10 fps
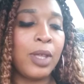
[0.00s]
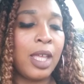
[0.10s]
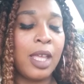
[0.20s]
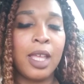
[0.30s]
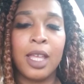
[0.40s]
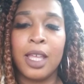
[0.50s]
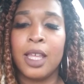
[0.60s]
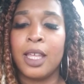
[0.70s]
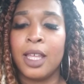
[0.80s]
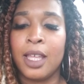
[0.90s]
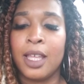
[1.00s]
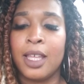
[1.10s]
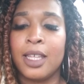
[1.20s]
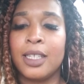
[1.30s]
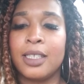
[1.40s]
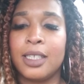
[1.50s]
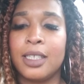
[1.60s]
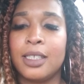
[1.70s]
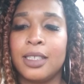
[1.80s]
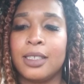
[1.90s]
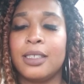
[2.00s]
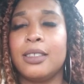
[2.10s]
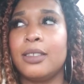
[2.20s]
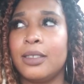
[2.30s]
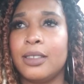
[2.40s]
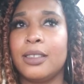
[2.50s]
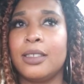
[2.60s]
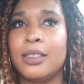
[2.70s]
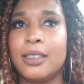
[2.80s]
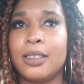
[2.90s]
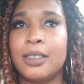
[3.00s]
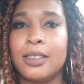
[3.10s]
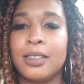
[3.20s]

(no one is talking)